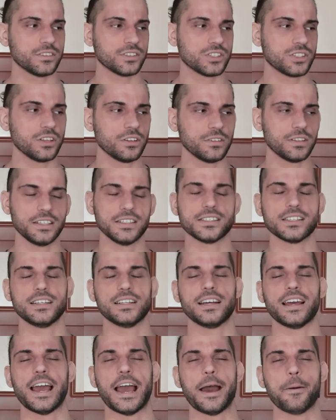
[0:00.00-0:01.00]
slowly it's
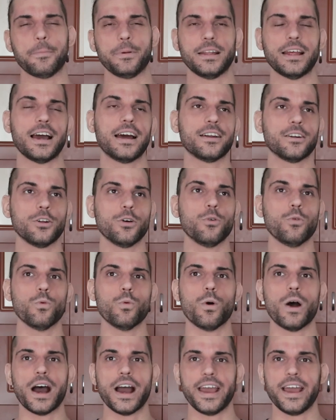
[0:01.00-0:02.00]
gonna happen. I don't know
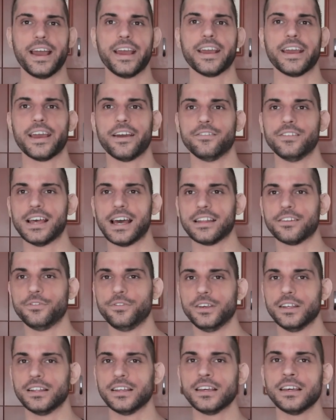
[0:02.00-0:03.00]
why I have that
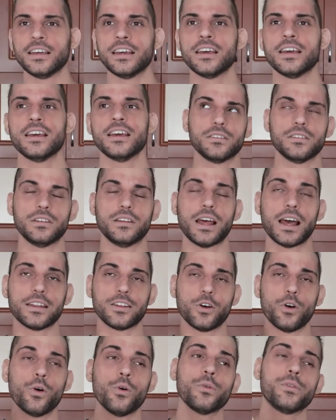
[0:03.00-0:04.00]
feeling.
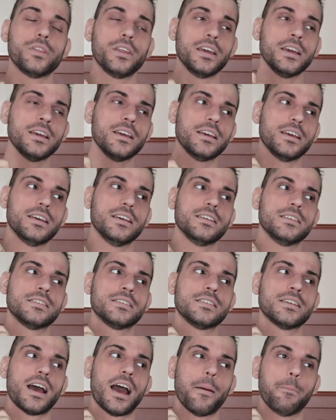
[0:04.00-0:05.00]
That whole thing
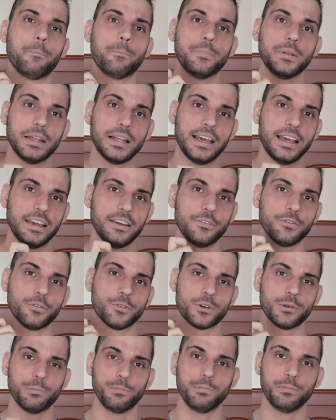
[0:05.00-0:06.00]
is a play
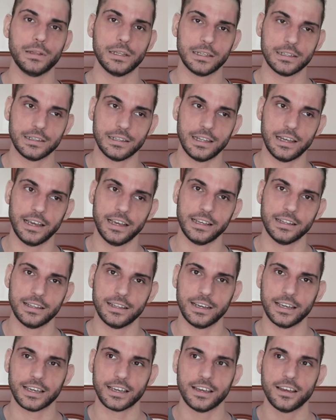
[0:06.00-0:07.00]
for the bloodline.
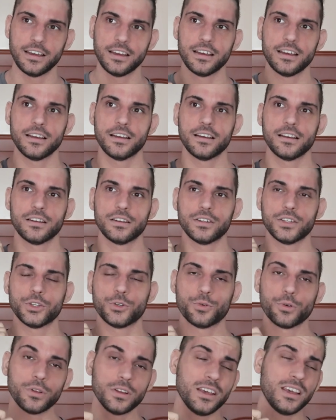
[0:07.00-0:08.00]
Like,
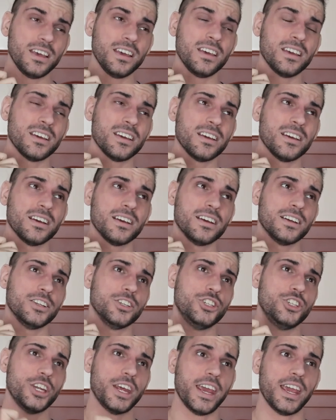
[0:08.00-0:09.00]
truly,
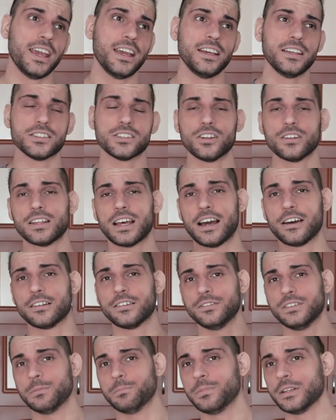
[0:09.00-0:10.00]
Jey is not
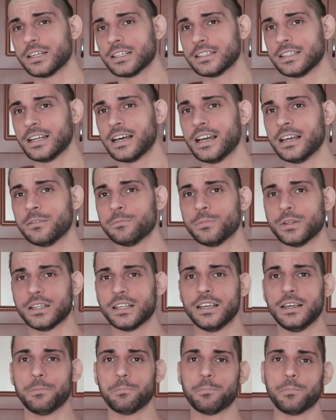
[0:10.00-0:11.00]
out of the bloodline, but
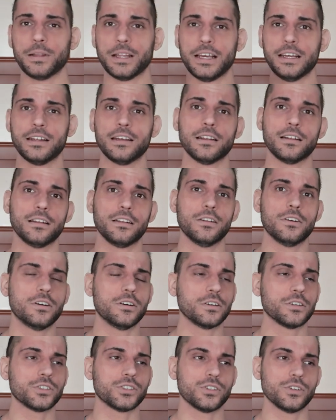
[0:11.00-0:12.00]
he played it
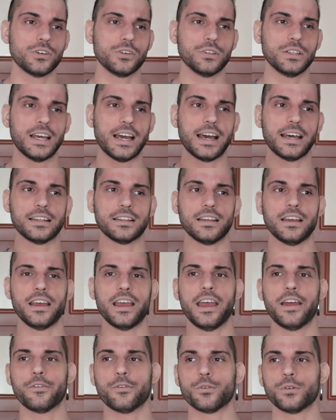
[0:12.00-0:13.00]
along so that
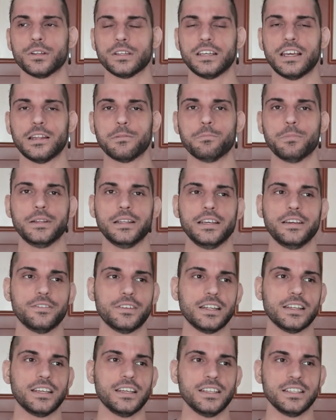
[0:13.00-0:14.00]
everyone can
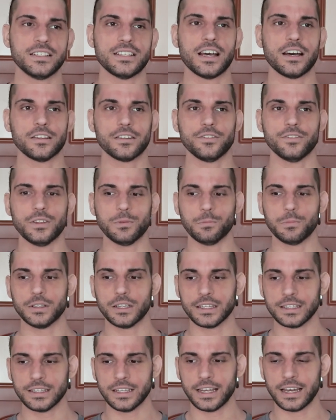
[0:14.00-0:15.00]
believe that he's out of the
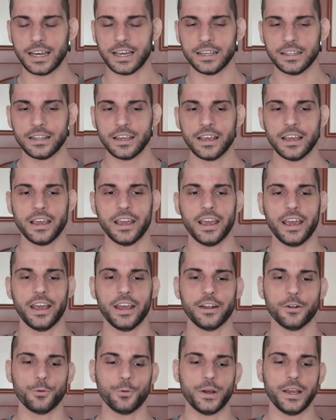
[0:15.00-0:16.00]
bloodline.
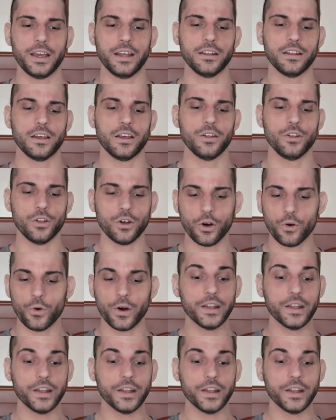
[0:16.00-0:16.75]
And when no